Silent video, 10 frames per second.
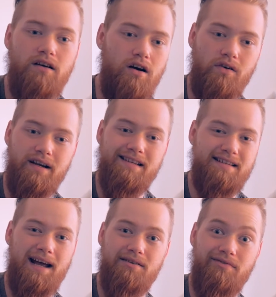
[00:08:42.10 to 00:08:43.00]
or any
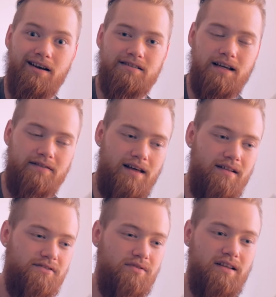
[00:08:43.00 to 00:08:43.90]
side effects like that.
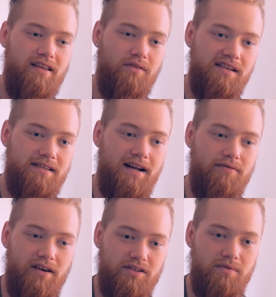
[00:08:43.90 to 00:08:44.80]
That's really the only side
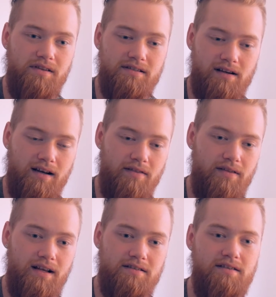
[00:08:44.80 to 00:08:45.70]
effects with these kind of
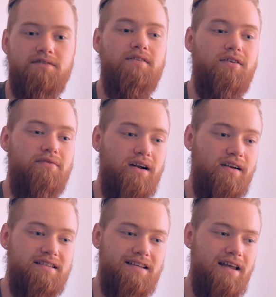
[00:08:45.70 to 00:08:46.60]
things. They're
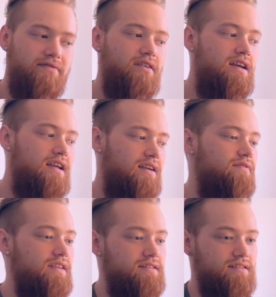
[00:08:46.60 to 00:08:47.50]
very safe.
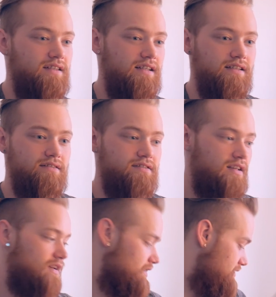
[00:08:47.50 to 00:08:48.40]
This
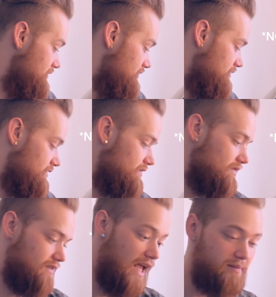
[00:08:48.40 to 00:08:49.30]
is
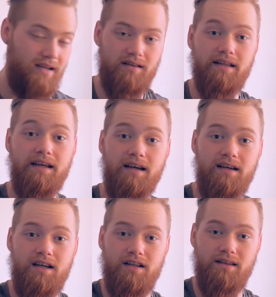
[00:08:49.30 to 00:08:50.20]
chemically
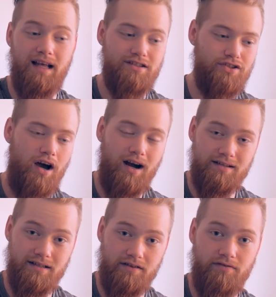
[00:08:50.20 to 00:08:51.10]
less
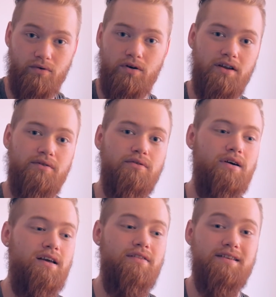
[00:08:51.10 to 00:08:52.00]
toxic for you
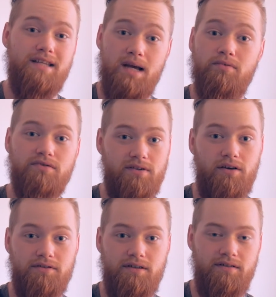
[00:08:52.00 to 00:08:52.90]
than table
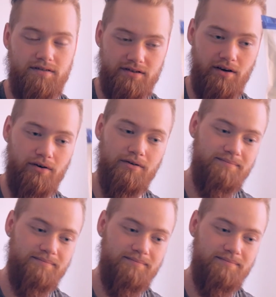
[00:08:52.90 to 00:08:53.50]
salt. So